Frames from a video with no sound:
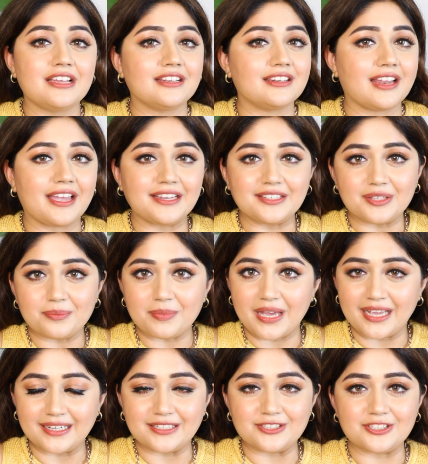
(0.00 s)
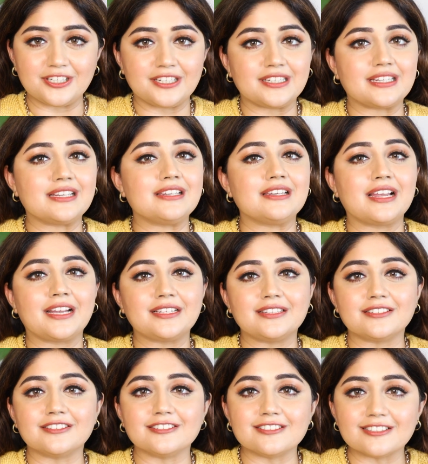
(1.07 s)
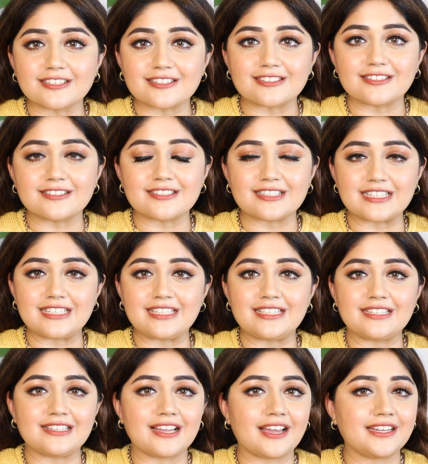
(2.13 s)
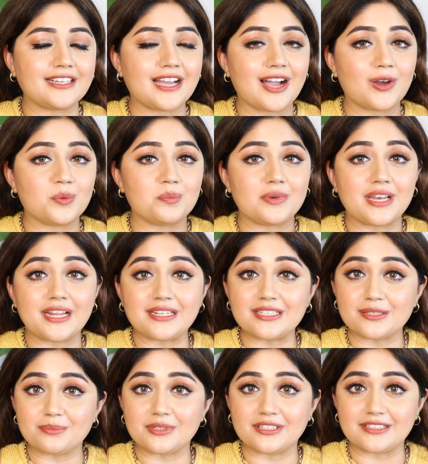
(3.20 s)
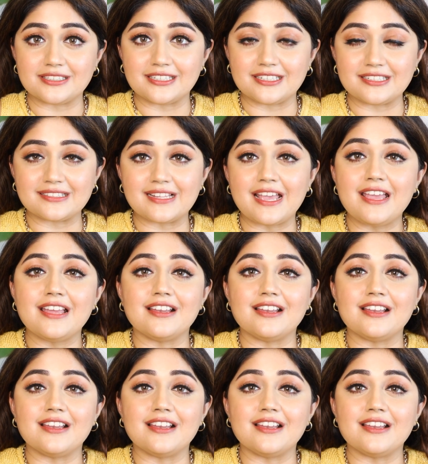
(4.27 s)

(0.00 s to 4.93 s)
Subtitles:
Like the packaging, like the consistency, like how blendable it is,